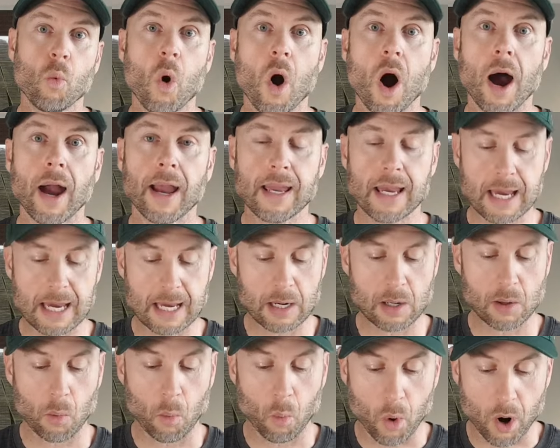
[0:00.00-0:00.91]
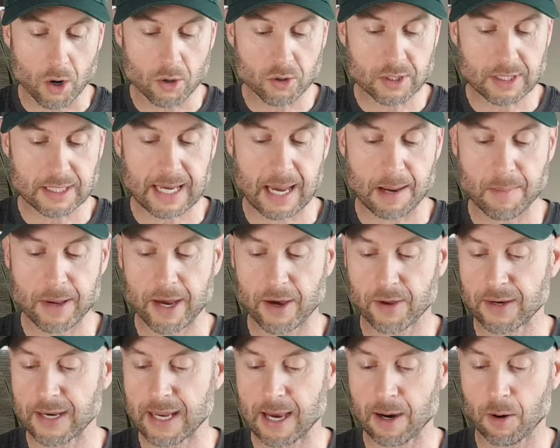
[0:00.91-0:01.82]
why it won't come
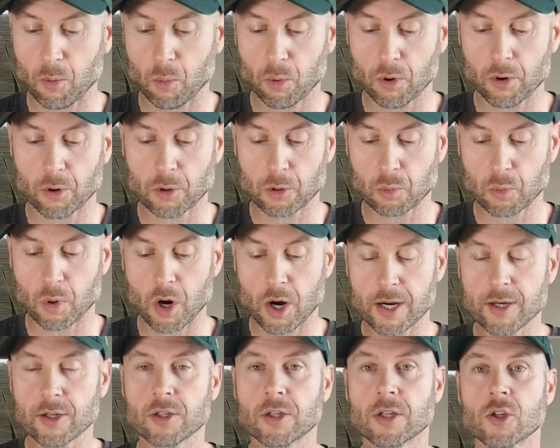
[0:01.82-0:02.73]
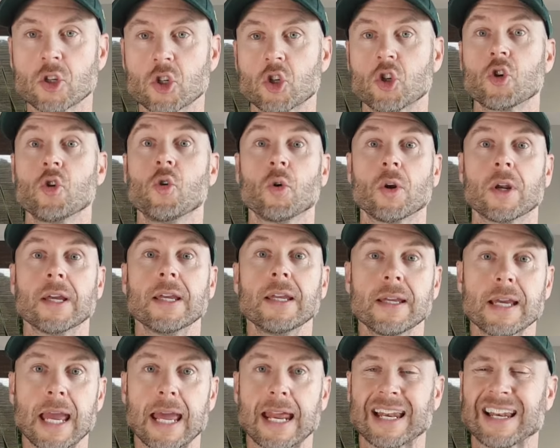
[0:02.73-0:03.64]
out now worldwide,
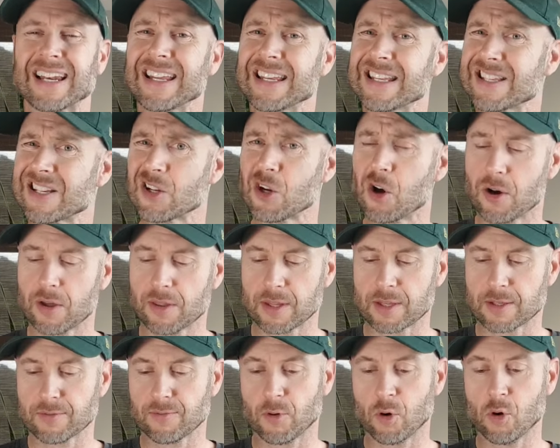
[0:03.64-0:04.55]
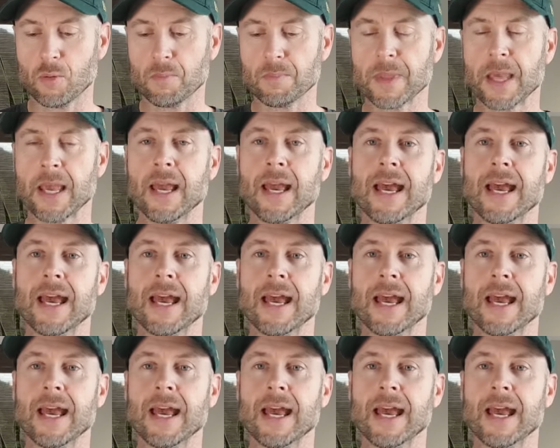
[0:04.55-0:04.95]
surely, at least not in this form,